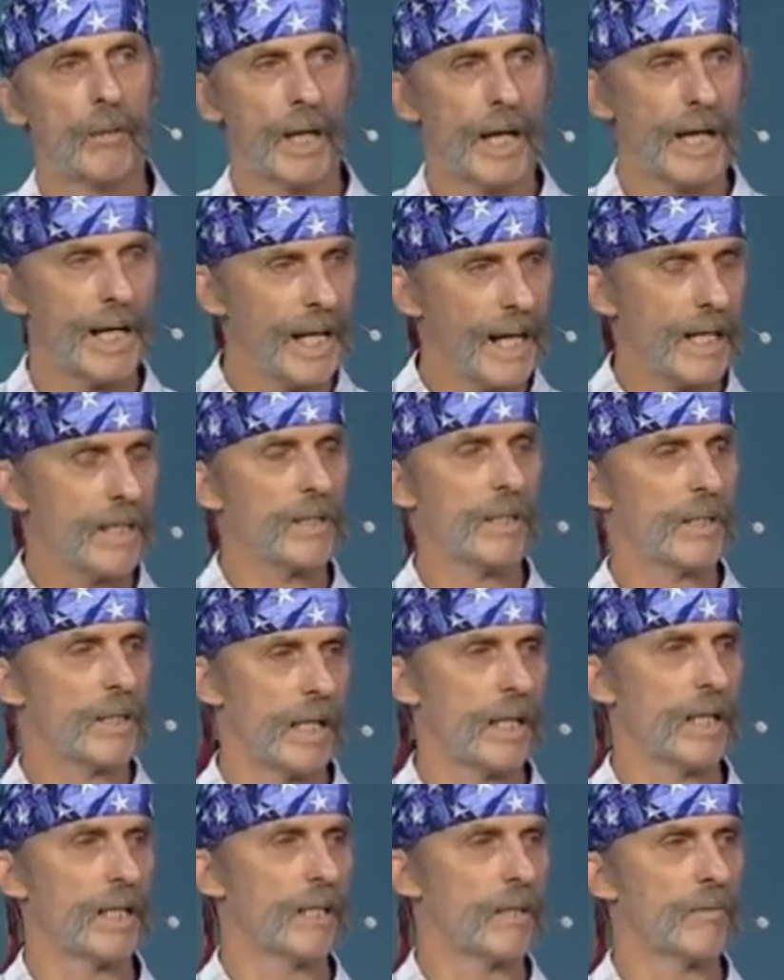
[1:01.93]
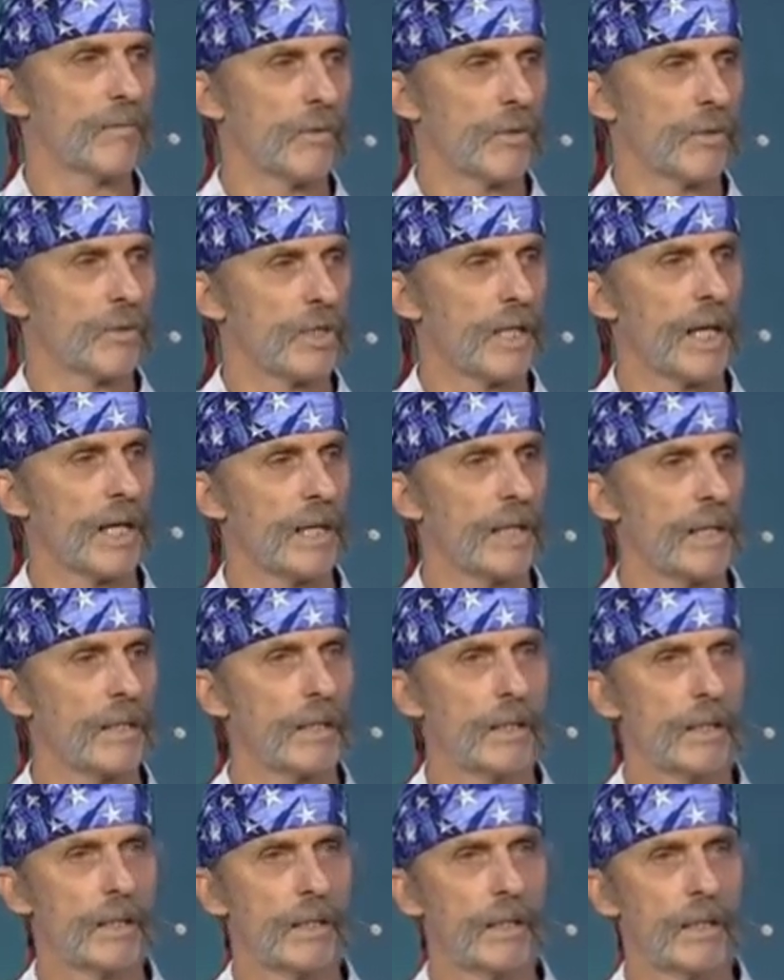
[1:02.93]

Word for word: Well, I hesitated for a second,